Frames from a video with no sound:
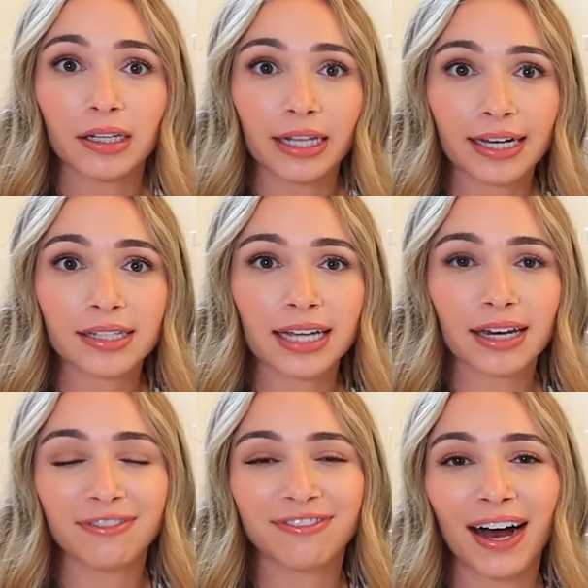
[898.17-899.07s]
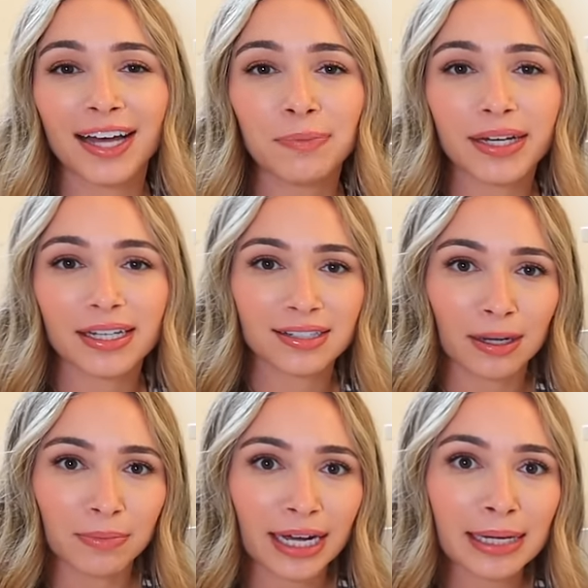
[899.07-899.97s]
lengths I can find because
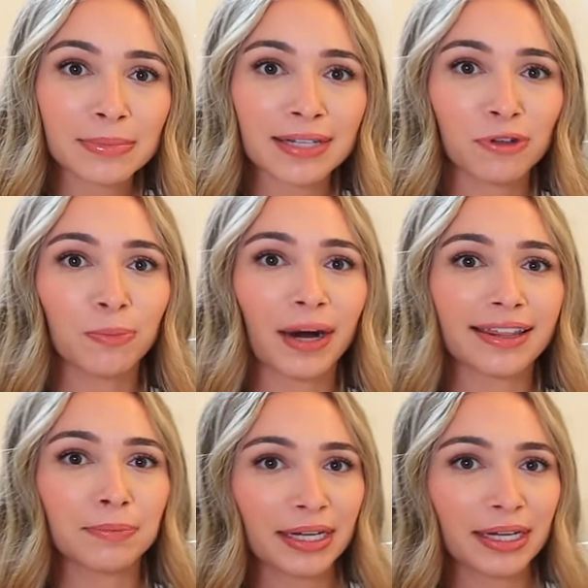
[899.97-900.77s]
sometimes if you buy them